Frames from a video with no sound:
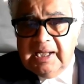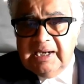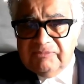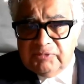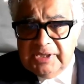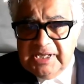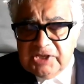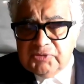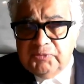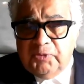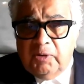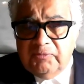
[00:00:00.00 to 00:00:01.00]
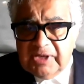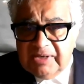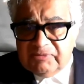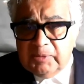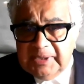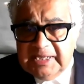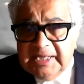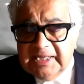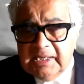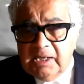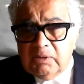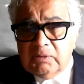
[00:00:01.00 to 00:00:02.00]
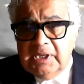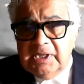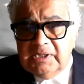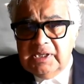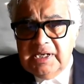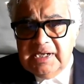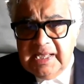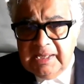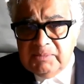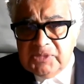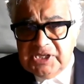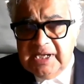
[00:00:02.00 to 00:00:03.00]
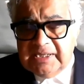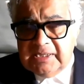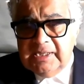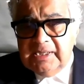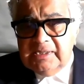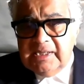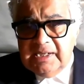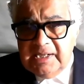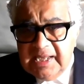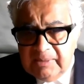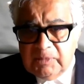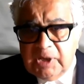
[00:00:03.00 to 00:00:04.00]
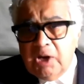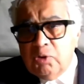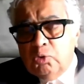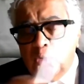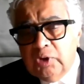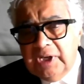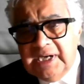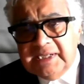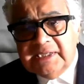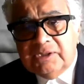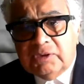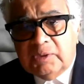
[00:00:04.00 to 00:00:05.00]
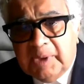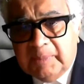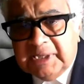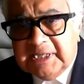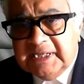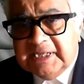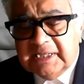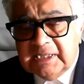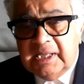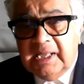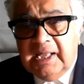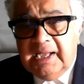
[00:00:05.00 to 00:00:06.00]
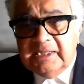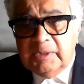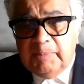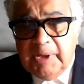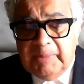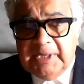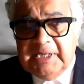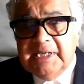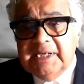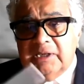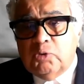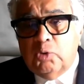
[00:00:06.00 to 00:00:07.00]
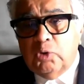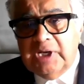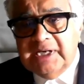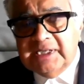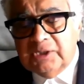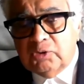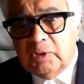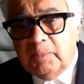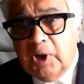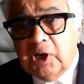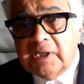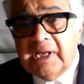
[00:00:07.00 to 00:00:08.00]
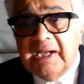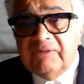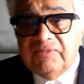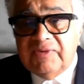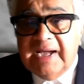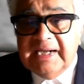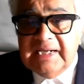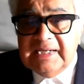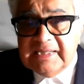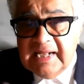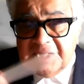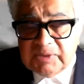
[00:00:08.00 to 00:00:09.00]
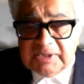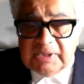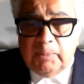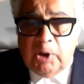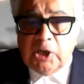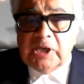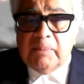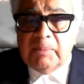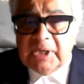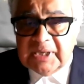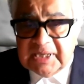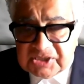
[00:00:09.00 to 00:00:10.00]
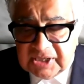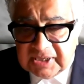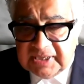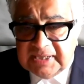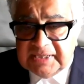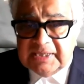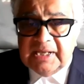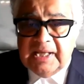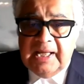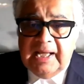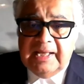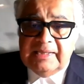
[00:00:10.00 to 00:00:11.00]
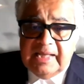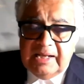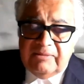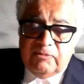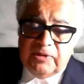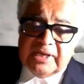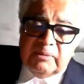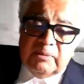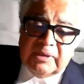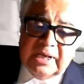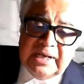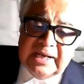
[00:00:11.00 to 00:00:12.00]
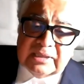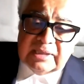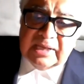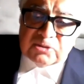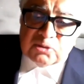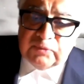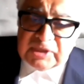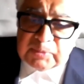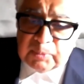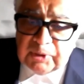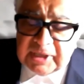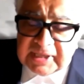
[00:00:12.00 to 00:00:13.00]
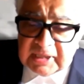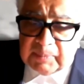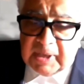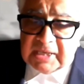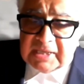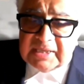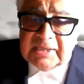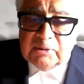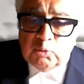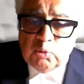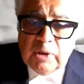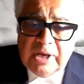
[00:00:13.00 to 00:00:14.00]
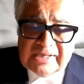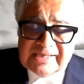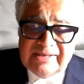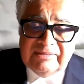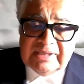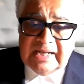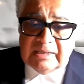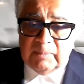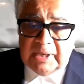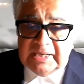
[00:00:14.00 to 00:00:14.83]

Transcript: And each form will have to be taken out, the name checked, that name now correlated to the payment detail, and the payment detail correlated to the bond, and finally that's where the bond number gets generated, and then we can connect as to which political party who has given that